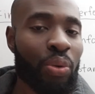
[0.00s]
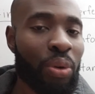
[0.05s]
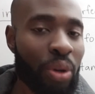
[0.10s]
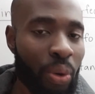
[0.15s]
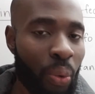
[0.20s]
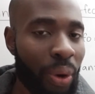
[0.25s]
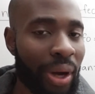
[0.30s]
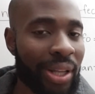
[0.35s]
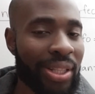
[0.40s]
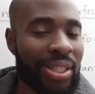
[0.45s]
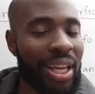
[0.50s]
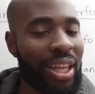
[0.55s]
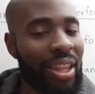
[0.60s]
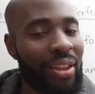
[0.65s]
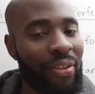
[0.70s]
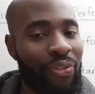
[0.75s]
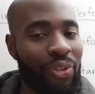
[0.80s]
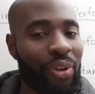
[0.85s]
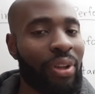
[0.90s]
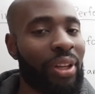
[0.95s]
do it once and
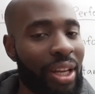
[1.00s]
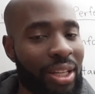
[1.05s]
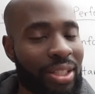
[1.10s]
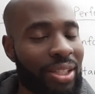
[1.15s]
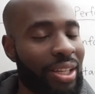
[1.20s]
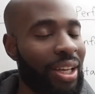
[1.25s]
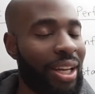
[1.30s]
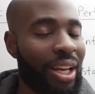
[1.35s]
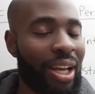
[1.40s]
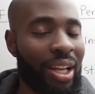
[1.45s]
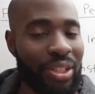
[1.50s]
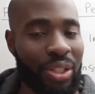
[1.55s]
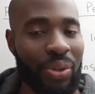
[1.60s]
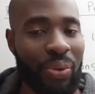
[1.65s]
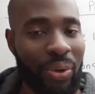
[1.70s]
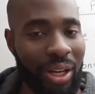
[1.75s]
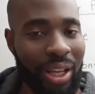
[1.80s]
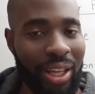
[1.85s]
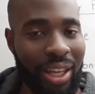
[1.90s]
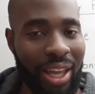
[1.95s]
then feel lazy and not
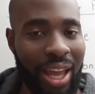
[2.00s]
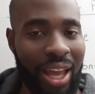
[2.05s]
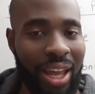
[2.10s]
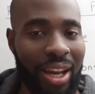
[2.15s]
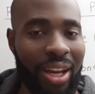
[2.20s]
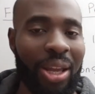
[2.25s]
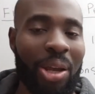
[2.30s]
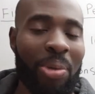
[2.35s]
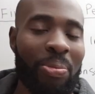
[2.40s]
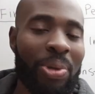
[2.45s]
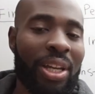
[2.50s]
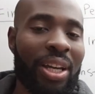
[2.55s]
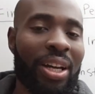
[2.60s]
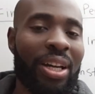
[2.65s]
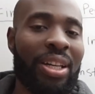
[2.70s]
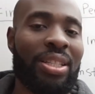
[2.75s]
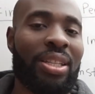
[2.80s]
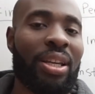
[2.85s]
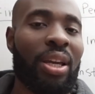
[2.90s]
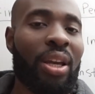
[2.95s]
do it again,
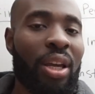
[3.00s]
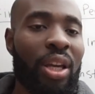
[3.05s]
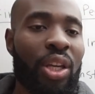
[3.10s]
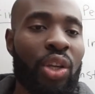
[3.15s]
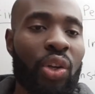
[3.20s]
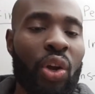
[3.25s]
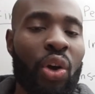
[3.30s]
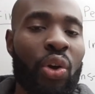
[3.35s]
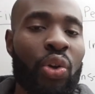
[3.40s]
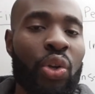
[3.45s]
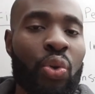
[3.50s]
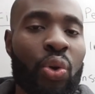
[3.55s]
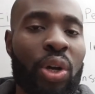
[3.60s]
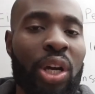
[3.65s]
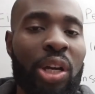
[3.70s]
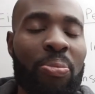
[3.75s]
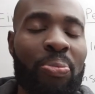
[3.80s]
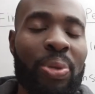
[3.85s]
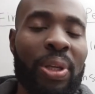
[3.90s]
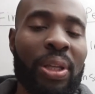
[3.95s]
because you
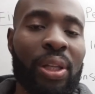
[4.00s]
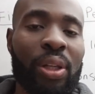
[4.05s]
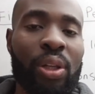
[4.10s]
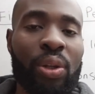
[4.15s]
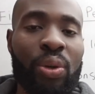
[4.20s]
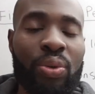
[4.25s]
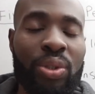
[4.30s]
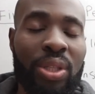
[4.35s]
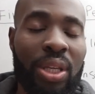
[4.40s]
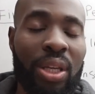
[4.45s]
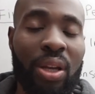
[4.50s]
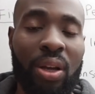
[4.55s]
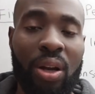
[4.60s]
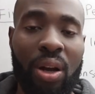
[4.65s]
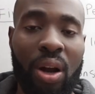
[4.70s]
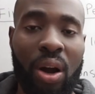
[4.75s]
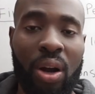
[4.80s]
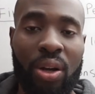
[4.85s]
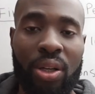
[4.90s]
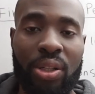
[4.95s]
could be losing
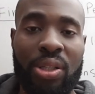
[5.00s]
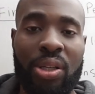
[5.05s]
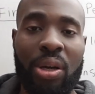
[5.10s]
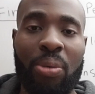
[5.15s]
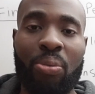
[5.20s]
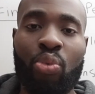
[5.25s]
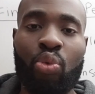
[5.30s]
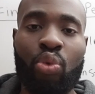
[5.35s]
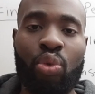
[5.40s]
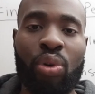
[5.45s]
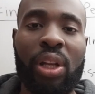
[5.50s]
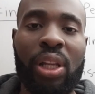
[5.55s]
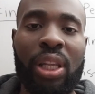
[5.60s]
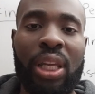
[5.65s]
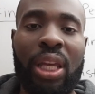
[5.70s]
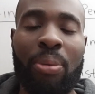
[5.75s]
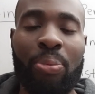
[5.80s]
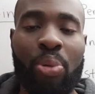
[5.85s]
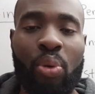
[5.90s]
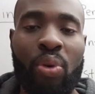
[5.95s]
on some
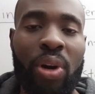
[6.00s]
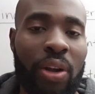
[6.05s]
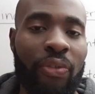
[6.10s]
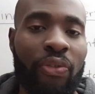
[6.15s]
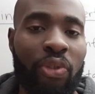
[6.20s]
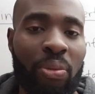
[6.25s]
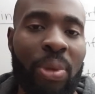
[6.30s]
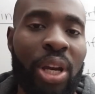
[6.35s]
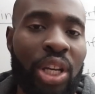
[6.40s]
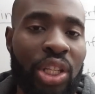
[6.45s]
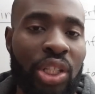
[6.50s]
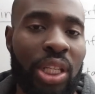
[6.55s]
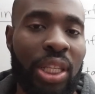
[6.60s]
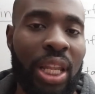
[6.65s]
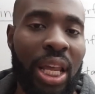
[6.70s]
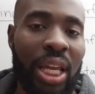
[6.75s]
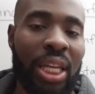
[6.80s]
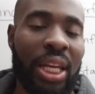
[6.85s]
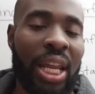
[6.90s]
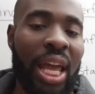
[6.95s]
really important
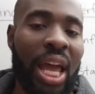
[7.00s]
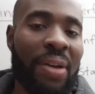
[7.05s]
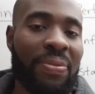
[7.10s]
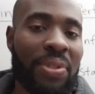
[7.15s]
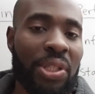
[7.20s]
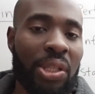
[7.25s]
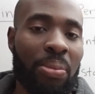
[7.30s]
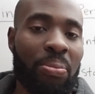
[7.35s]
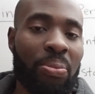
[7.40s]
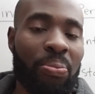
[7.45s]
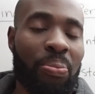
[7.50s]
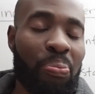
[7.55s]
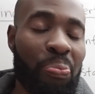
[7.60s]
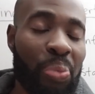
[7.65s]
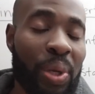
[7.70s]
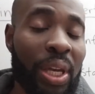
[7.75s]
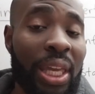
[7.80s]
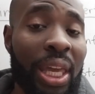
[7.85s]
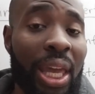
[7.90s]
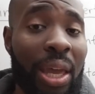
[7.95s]
information that can have some
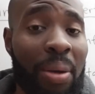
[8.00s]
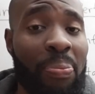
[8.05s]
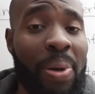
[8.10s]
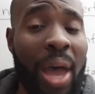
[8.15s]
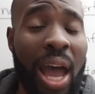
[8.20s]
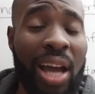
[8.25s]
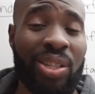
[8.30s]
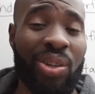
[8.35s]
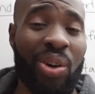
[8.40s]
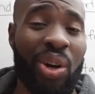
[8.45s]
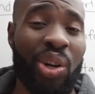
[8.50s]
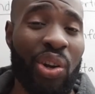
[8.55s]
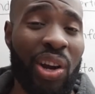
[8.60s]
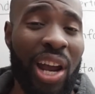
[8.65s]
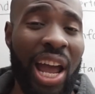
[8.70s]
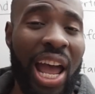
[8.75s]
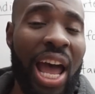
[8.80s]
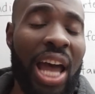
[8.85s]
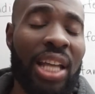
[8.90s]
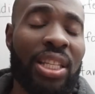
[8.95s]
big impacts on
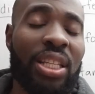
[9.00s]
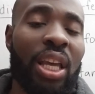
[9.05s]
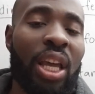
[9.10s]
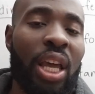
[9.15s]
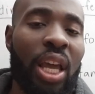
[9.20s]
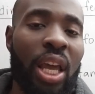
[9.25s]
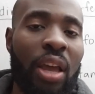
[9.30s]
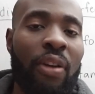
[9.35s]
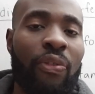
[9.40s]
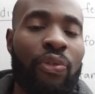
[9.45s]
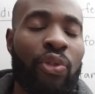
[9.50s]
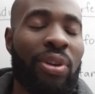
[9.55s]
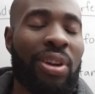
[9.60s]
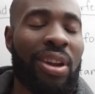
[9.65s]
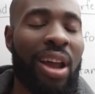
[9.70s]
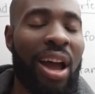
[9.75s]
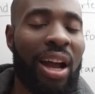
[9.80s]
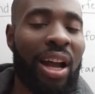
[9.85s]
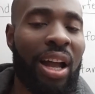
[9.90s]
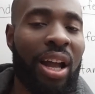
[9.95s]
your ads if you're
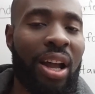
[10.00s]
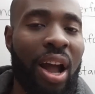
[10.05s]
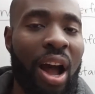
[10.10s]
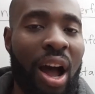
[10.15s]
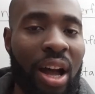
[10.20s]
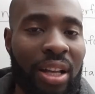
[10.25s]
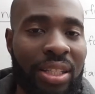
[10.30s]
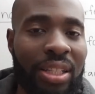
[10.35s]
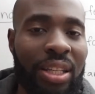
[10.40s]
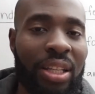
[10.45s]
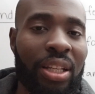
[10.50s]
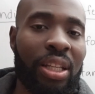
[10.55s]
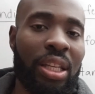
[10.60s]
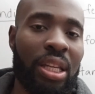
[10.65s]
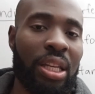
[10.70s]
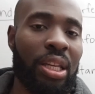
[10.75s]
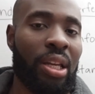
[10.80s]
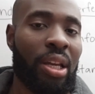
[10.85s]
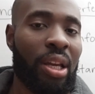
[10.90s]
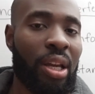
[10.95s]
not
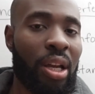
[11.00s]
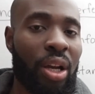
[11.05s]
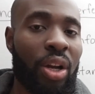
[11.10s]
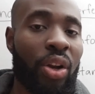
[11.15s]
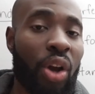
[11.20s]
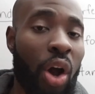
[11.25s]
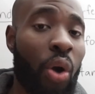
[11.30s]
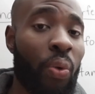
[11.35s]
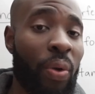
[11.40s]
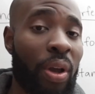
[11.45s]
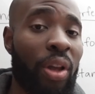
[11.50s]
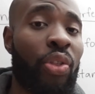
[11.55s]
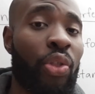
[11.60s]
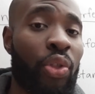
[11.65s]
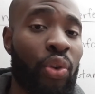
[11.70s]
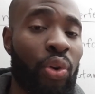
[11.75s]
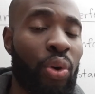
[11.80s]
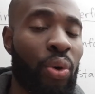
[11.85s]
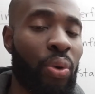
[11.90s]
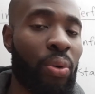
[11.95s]
constantly going
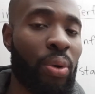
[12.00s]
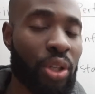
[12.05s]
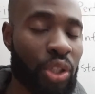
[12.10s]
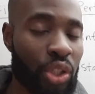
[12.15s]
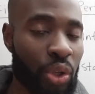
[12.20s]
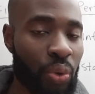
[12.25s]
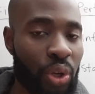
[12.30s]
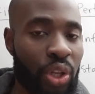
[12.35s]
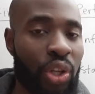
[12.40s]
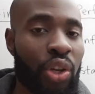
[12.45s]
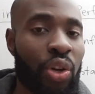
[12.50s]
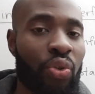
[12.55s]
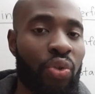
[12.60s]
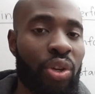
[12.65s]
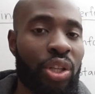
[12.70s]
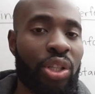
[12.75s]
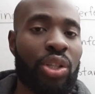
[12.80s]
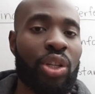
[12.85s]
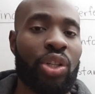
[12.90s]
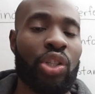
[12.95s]
through, doing your
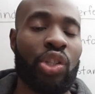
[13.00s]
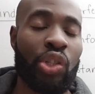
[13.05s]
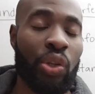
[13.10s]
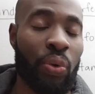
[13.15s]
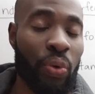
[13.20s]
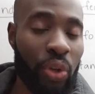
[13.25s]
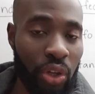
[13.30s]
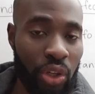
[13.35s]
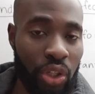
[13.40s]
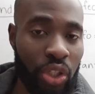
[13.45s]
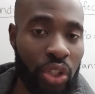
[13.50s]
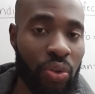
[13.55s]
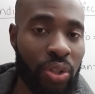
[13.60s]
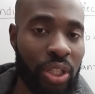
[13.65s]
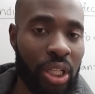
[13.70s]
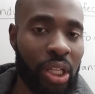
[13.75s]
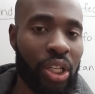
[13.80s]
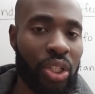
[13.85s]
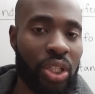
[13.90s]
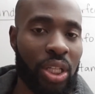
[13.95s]
research, doing your due
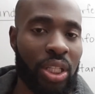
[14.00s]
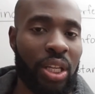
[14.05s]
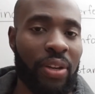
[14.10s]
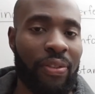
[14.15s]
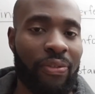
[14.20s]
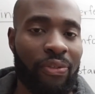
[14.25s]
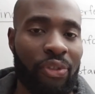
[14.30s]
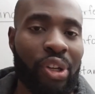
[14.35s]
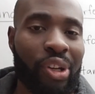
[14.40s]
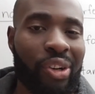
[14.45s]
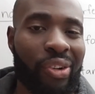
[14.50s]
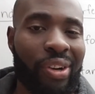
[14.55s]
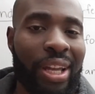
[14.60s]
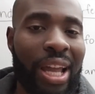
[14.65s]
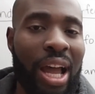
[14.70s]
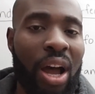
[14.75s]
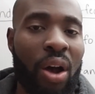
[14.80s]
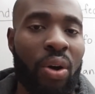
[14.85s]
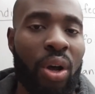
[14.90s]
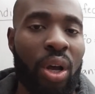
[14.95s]
diligence, and
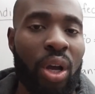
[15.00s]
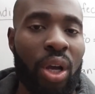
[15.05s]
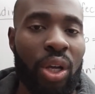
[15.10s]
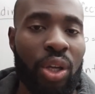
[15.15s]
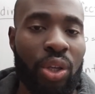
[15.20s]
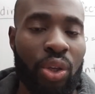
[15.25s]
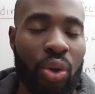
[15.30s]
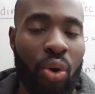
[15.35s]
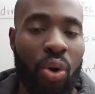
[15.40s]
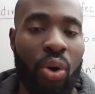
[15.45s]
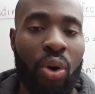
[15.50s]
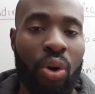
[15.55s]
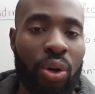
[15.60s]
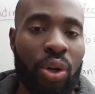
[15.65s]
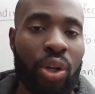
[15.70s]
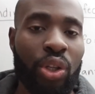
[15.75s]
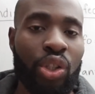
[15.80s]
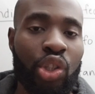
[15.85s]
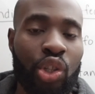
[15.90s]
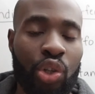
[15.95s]
figuring out
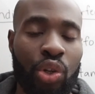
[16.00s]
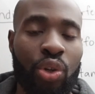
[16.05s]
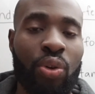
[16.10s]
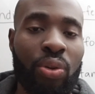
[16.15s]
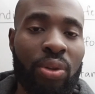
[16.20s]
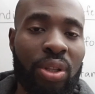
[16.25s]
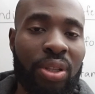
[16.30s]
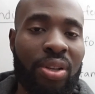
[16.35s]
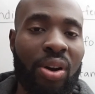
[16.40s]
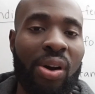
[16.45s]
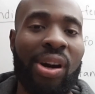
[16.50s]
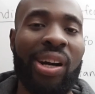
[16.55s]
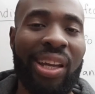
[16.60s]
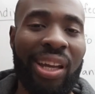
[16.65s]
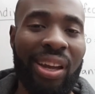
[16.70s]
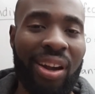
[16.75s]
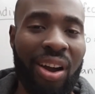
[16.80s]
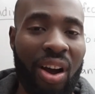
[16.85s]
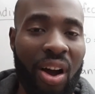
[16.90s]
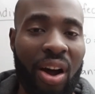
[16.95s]
your true
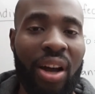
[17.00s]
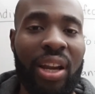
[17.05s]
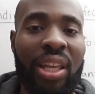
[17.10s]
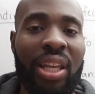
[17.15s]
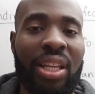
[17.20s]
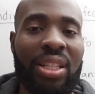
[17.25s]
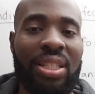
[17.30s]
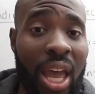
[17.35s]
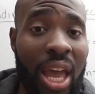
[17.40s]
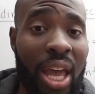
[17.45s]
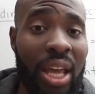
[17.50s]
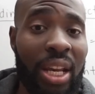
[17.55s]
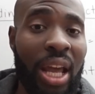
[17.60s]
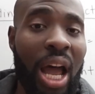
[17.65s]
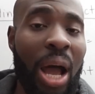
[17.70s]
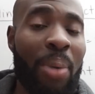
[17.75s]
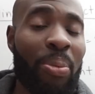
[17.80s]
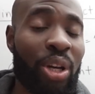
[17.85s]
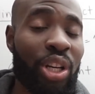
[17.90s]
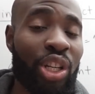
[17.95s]
target audience. And
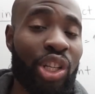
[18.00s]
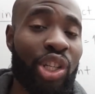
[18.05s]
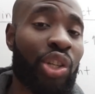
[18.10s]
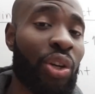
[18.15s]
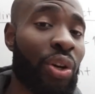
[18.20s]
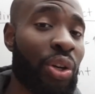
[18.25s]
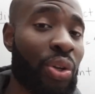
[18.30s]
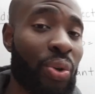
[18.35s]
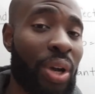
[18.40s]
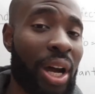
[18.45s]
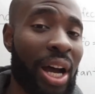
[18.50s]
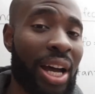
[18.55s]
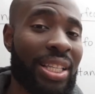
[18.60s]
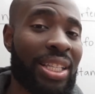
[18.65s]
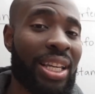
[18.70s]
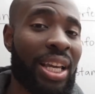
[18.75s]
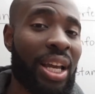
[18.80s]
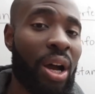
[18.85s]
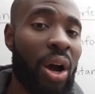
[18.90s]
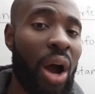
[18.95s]
I'm going to show you
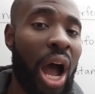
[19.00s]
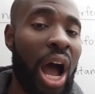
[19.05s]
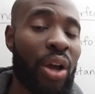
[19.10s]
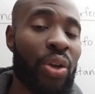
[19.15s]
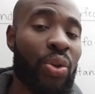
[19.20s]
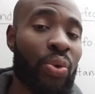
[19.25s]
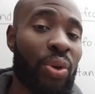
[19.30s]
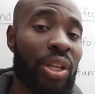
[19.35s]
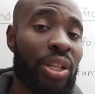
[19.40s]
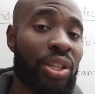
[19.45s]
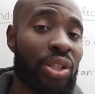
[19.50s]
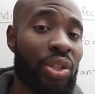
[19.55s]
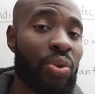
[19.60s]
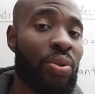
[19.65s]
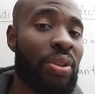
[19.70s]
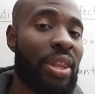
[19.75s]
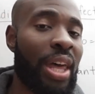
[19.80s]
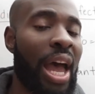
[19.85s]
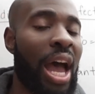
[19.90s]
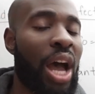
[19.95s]
guys how you can
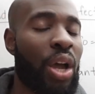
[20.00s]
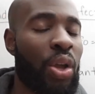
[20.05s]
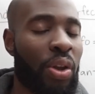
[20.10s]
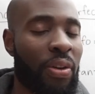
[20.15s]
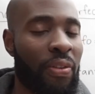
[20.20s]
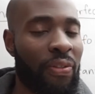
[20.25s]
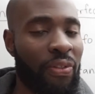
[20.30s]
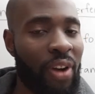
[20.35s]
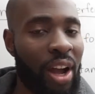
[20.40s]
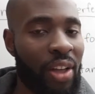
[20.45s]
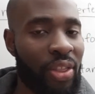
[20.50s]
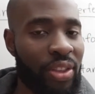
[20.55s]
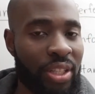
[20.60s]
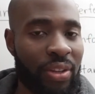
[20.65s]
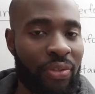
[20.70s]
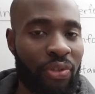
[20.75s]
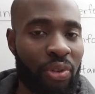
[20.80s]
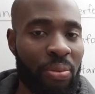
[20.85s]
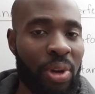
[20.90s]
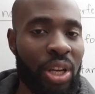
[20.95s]
do that, how you can find
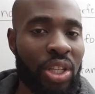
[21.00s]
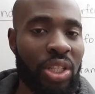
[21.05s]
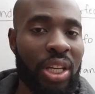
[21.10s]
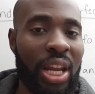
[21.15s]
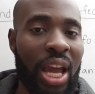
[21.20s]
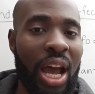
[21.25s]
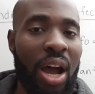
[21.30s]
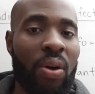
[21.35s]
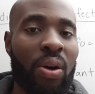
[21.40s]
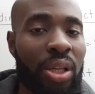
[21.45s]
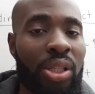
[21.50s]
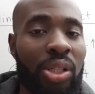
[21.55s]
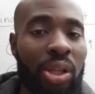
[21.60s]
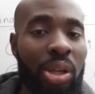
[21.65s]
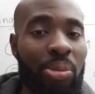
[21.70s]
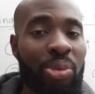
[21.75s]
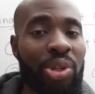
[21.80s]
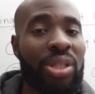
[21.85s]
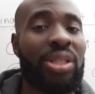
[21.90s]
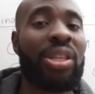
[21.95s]
this information out. So
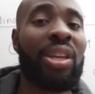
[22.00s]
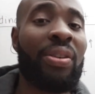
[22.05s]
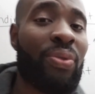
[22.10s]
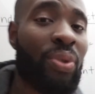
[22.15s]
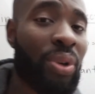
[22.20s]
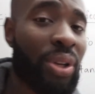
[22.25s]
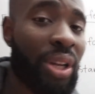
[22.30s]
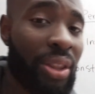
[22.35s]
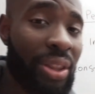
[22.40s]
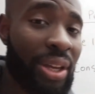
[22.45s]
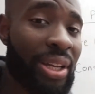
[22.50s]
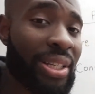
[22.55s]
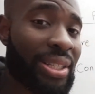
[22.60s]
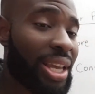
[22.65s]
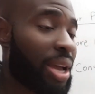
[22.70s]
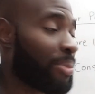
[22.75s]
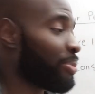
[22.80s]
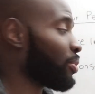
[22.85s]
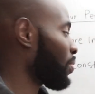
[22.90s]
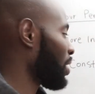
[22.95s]
let me just give you another
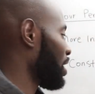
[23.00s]
example